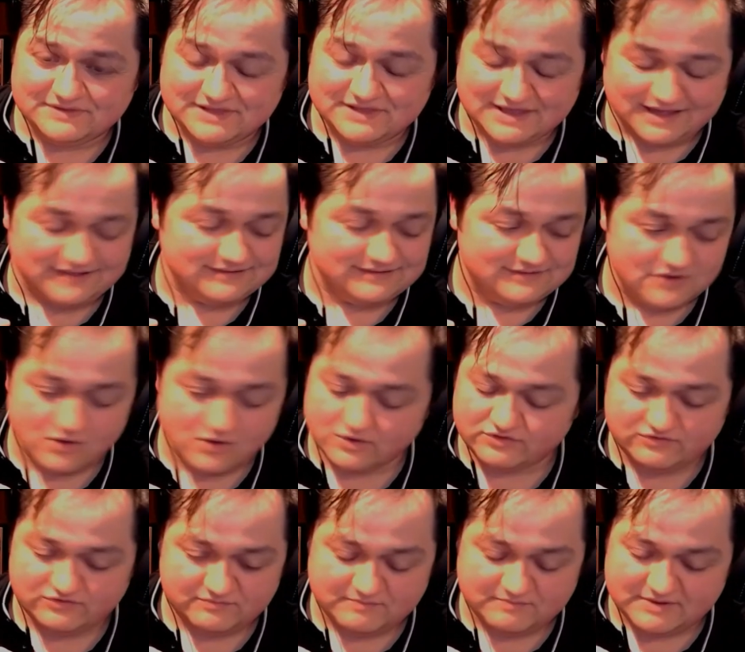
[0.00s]
yeah, no,
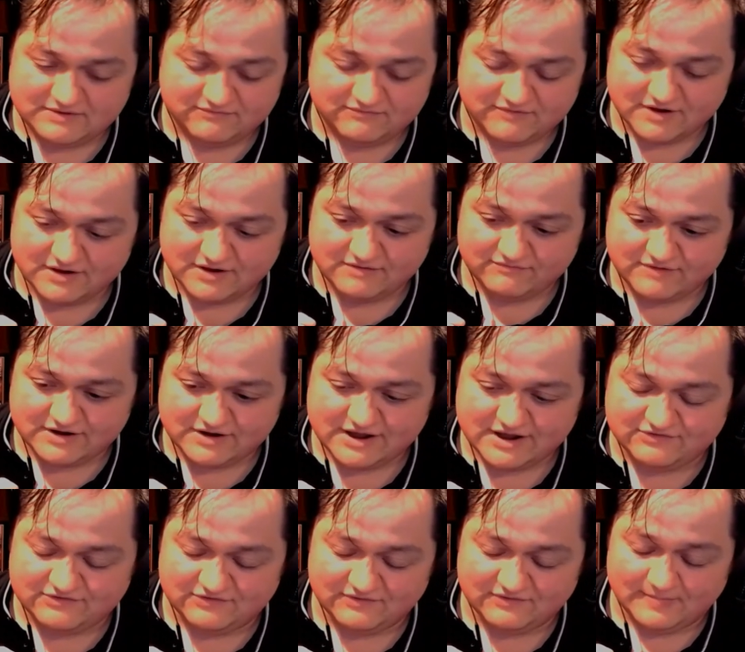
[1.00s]
it's been very very
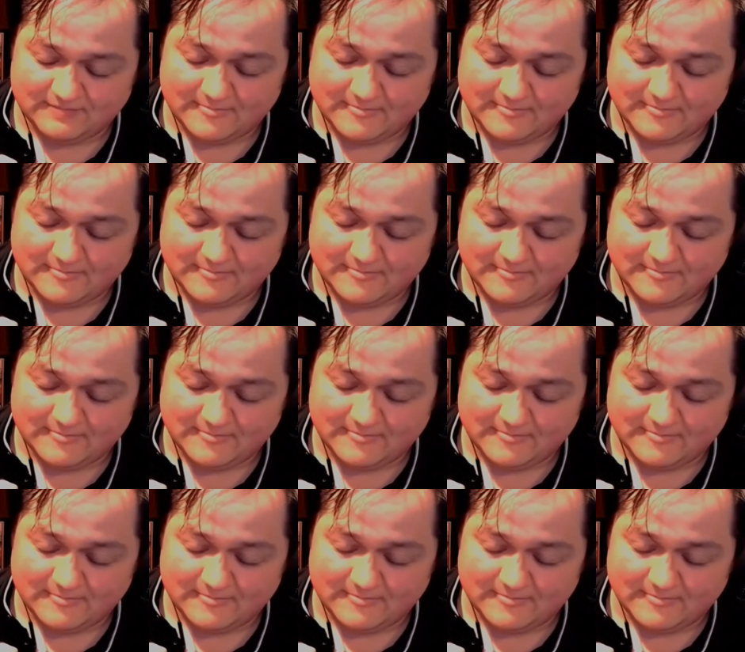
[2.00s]
nice.